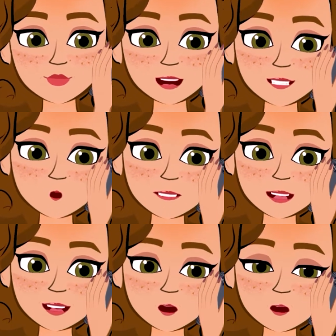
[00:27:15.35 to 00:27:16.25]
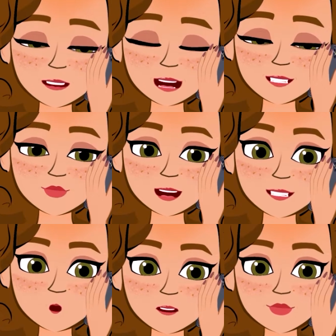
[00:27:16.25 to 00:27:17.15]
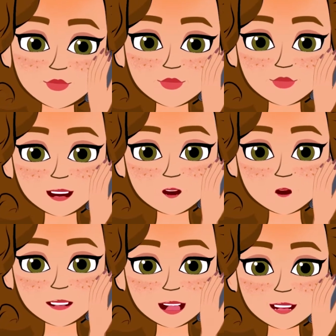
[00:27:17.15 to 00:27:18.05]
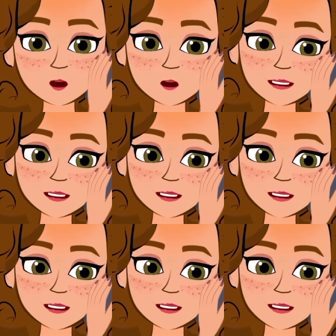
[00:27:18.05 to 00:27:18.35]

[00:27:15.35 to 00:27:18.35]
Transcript: and I told her that it was nonsense, just an old wife's